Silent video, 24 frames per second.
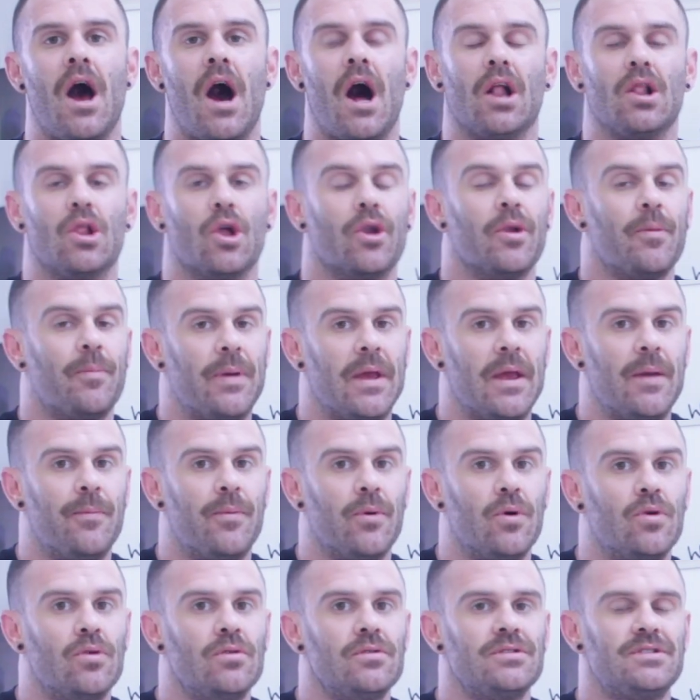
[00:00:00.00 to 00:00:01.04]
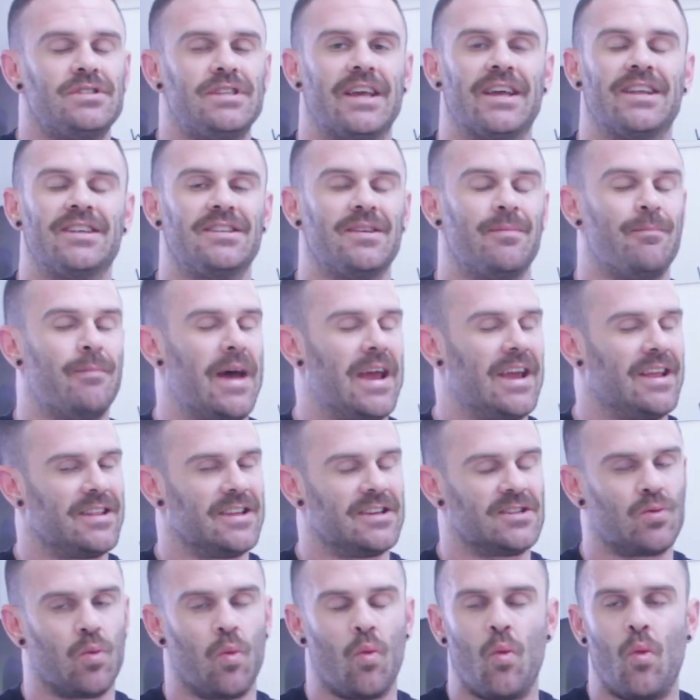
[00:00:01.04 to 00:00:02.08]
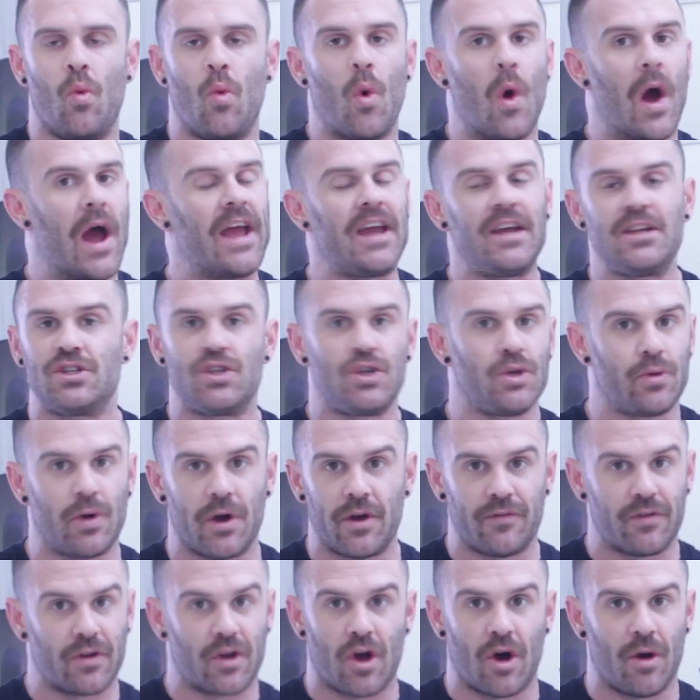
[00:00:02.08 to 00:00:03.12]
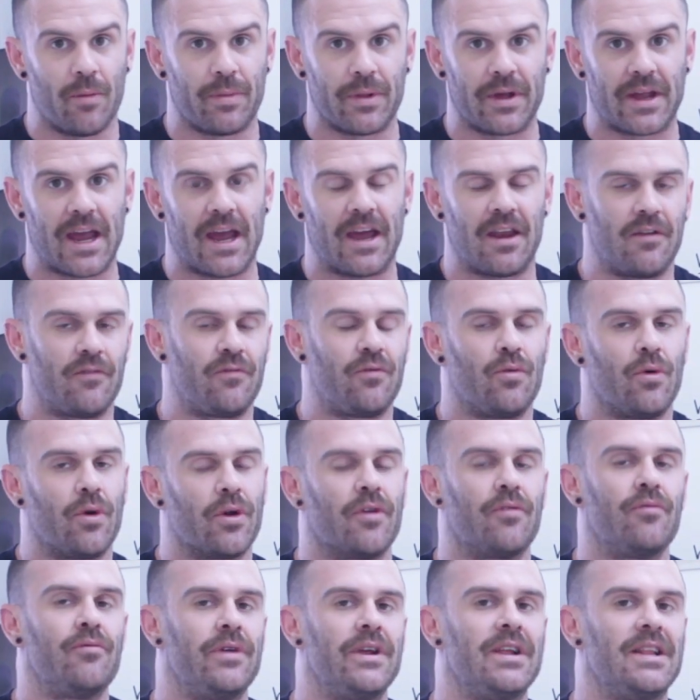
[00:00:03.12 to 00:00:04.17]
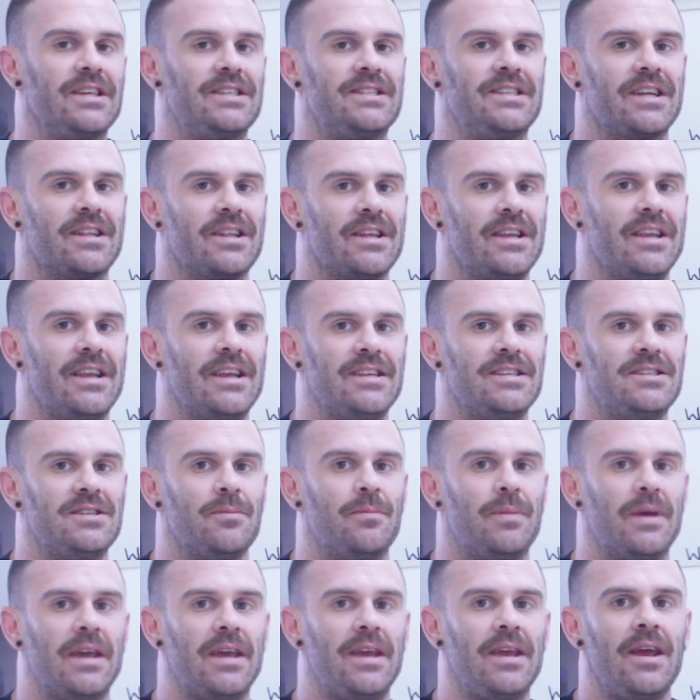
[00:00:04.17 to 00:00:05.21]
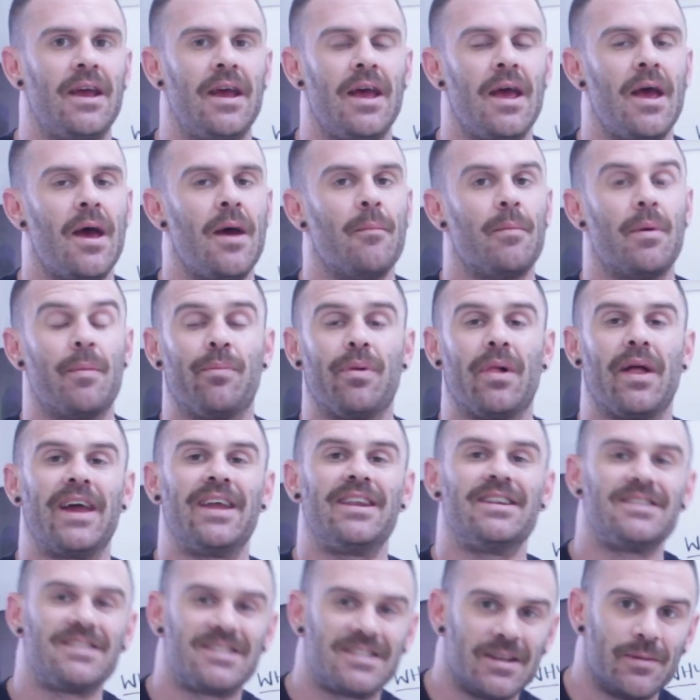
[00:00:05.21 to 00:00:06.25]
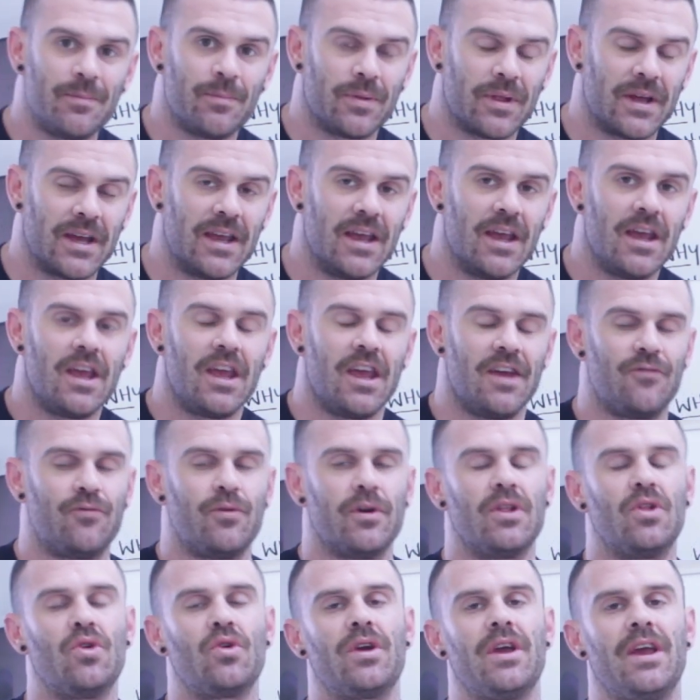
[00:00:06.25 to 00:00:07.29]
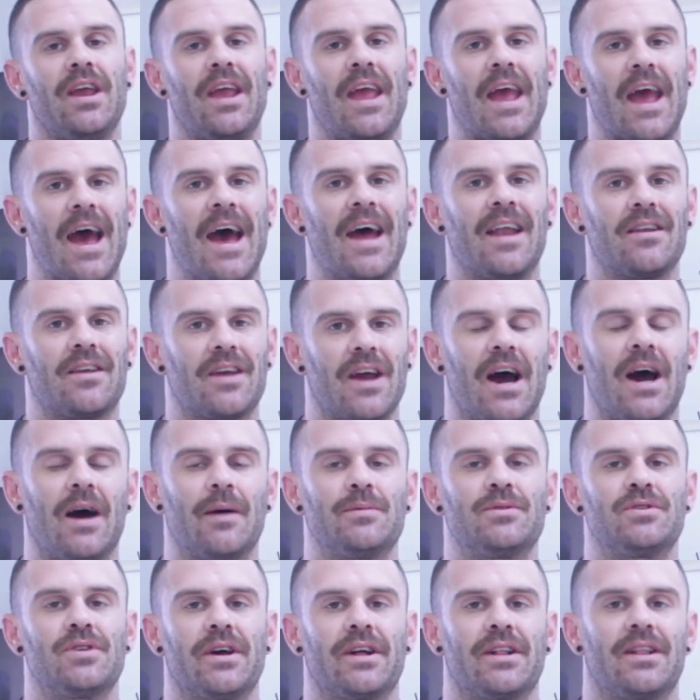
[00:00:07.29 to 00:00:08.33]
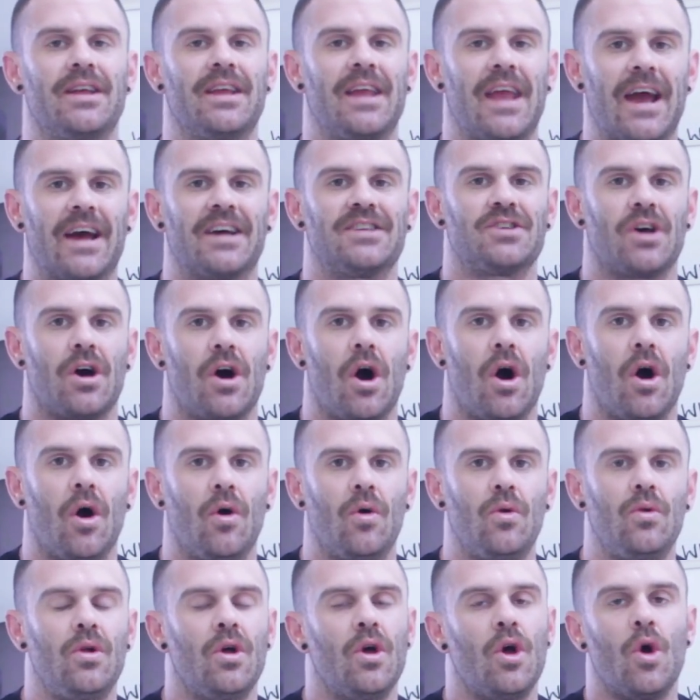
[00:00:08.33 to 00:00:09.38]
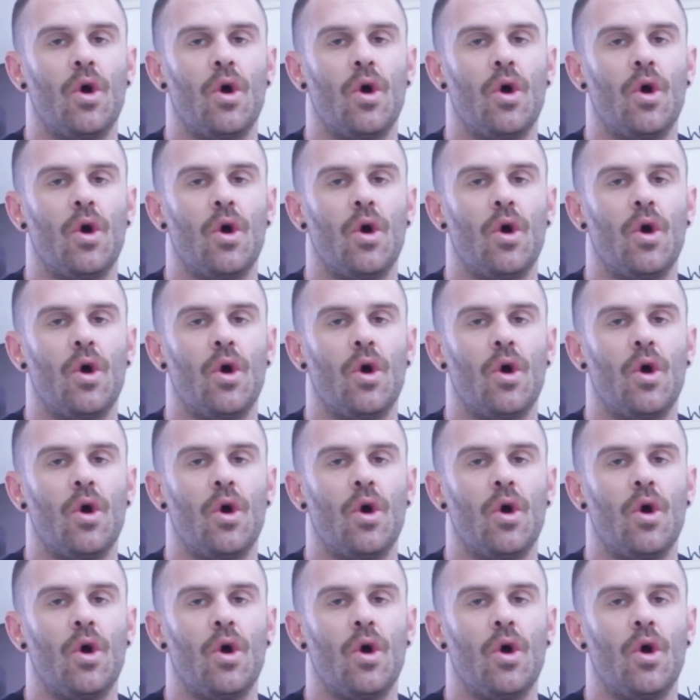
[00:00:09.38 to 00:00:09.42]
A lot of people tend to make this way too overcomplicated for what it realistically needs to be. But plain and simply, if we're looking at carb cycling as a whole,